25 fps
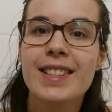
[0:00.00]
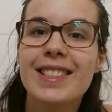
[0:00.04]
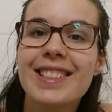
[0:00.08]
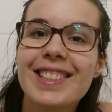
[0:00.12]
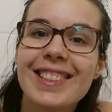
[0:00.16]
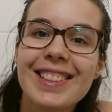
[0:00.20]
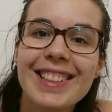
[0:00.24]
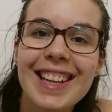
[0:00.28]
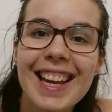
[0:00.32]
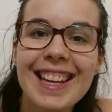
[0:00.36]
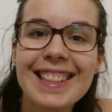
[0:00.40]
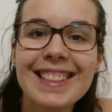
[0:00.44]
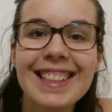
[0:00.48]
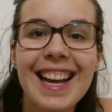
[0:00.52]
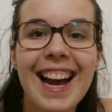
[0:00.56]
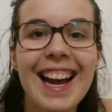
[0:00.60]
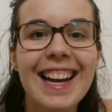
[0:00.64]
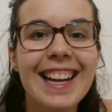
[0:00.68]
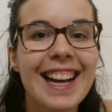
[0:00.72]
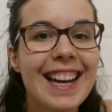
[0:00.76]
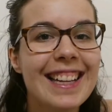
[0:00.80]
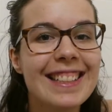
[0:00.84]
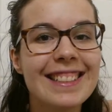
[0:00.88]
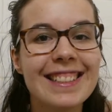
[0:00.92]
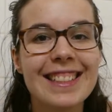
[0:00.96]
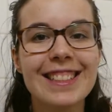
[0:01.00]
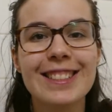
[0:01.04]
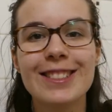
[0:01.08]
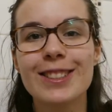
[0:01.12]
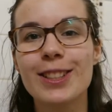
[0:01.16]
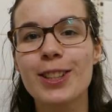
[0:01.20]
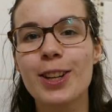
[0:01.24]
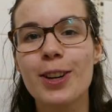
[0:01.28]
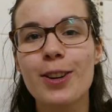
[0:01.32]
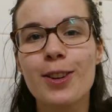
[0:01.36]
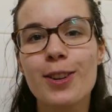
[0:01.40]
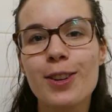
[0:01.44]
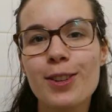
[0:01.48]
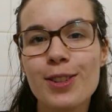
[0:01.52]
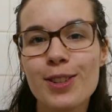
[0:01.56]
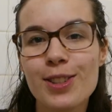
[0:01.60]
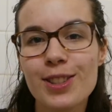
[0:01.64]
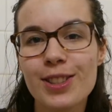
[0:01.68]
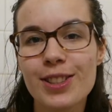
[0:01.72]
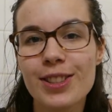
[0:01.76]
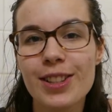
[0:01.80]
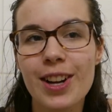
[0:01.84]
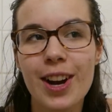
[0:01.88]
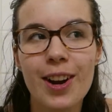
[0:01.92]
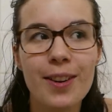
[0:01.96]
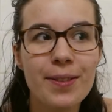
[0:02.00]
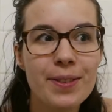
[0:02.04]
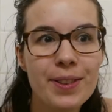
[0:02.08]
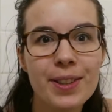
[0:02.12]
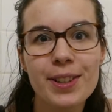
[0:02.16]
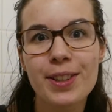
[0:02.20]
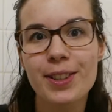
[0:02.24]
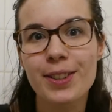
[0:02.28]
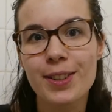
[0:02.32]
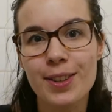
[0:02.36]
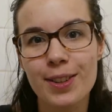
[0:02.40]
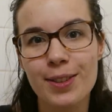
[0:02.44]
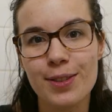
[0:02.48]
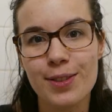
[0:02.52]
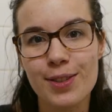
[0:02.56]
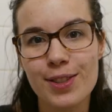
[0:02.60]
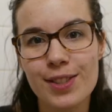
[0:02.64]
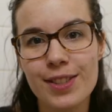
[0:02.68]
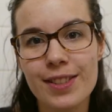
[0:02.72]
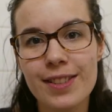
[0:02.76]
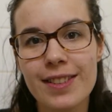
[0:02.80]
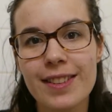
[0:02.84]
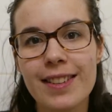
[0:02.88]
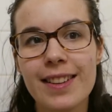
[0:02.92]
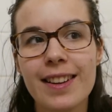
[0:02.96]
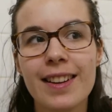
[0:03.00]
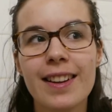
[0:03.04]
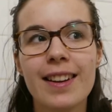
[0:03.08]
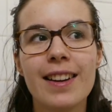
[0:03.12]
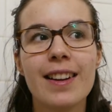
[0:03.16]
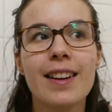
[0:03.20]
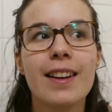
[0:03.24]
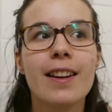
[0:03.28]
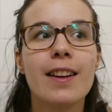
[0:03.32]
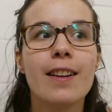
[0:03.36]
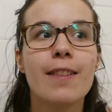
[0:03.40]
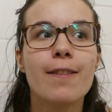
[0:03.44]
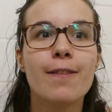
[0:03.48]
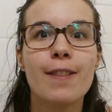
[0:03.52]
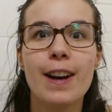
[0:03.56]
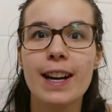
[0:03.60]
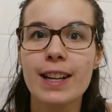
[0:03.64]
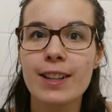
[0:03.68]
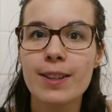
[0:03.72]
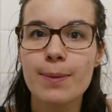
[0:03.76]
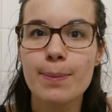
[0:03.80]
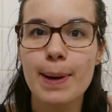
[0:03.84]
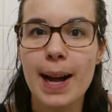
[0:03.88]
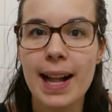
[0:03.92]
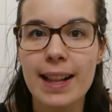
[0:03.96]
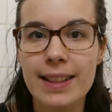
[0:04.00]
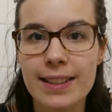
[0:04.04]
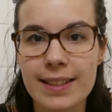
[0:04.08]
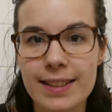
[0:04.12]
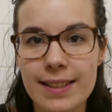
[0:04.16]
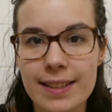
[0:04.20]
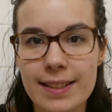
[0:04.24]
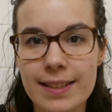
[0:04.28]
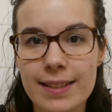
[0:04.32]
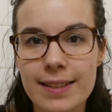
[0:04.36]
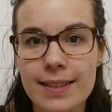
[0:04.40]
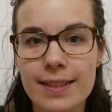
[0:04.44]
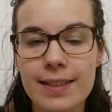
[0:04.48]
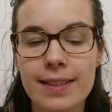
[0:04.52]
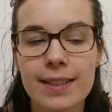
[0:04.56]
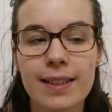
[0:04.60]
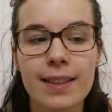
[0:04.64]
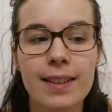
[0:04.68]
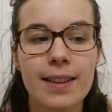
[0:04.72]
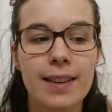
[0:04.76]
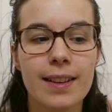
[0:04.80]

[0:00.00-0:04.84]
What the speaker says: So yes, I guess it's the conclusion of the conclusion. Find a balance.